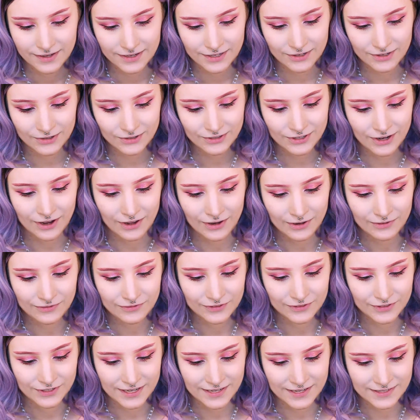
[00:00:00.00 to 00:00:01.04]
Your
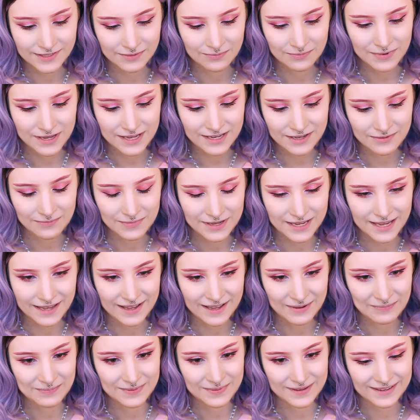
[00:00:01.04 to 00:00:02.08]
colorfulness make me
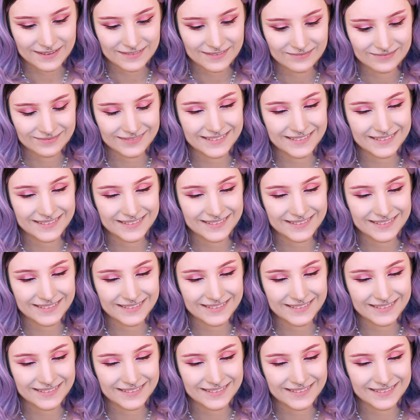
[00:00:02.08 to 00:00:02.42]
happy.